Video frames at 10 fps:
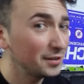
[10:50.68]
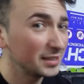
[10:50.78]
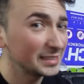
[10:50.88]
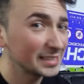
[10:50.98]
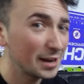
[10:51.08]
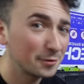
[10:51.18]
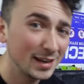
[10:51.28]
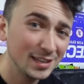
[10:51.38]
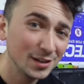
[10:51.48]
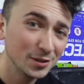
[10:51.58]
you to this guy
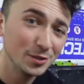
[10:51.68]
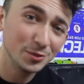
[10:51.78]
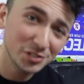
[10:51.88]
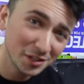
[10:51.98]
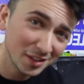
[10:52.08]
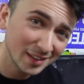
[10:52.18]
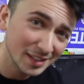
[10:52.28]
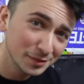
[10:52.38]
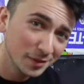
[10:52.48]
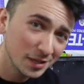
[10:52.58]
right here who shared the
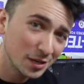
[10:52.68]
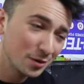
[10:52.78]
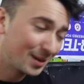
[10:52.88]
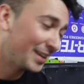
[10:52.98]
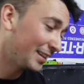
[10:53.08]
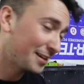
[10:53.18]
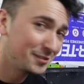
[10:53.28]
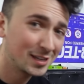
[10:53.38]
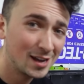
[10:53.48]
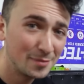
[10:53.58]
last video and
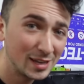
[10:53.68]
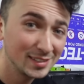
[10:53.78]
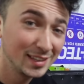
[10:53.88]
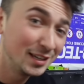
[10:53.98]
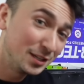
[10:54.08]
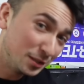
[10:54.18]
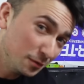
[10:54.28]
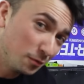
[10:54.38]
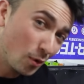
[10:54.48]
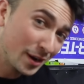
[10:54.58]
left a comment.
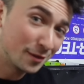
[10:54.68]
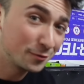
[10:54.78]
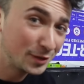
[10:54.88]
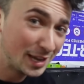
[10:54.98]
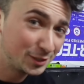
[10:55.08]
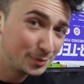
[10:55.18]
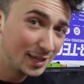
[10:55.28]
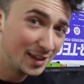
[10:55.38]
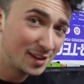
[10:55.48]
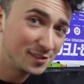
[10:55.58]
You've won a free
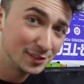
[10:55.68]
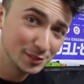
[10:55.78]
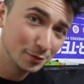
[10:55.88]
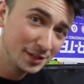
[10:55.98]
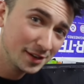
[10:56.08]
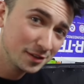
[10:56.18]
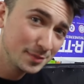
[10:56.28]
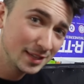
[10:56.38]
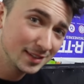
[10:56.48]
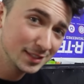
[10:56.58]
HPA engine, so reach out
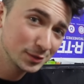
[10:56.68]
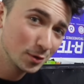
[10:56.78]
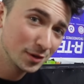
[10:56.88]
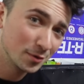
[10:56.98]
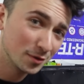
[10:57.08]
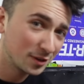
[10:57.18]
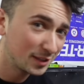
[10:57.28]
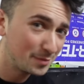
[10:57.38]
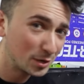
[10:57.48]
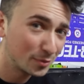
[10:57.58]
to me in the Discord in order to
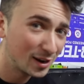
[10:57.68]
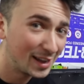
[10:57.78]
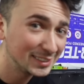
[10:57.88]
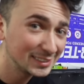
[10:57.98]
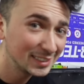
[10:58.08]
claim your prize.